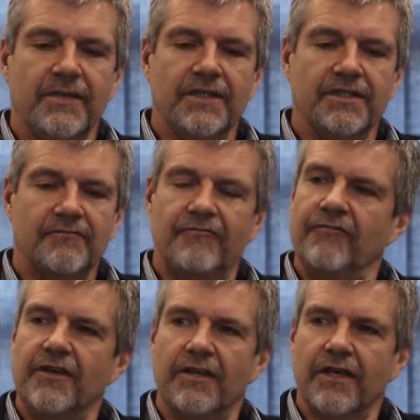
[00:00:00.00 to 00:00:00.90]
this
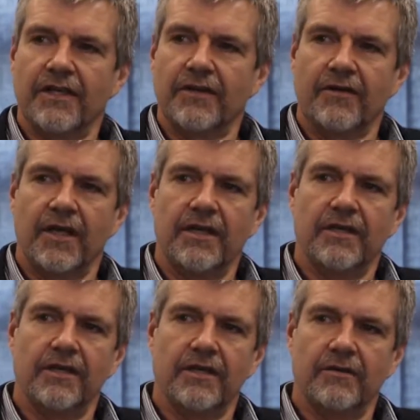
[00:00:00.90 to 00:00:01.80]
fear that it
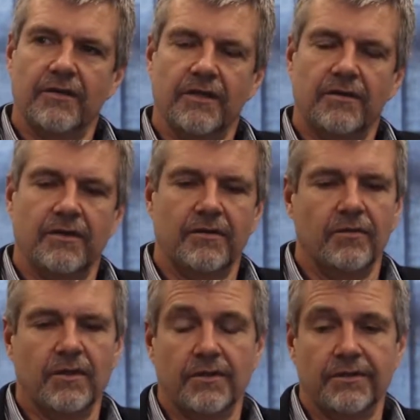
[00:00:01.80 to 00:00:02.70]
created in the
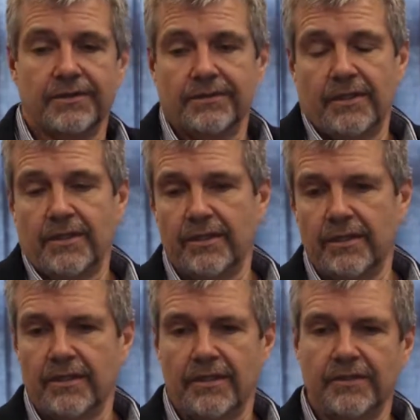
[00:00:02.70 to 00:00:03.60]
world, and
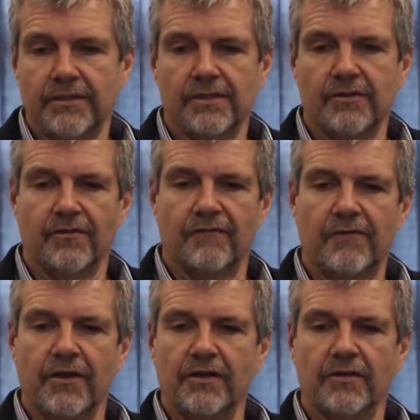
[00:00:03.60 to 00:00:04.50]
it sort of
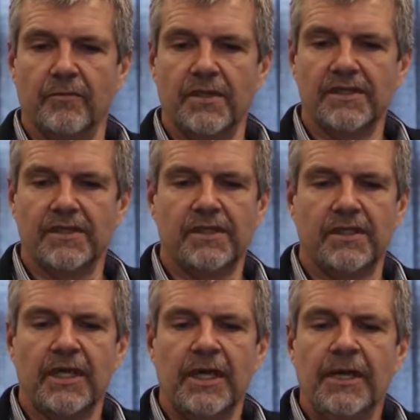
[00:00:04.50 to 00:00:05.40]
flowed into business.
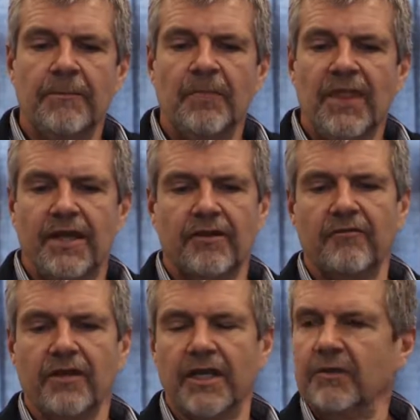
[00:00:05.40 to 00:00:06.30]
And I don't
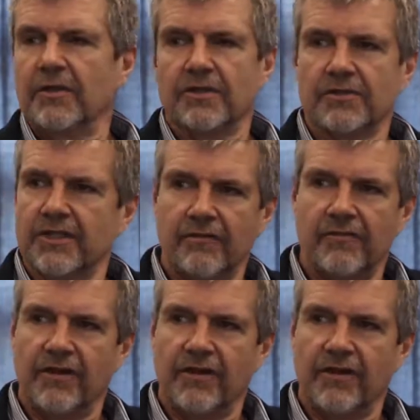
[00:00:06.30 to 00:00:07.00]
think anybody was ever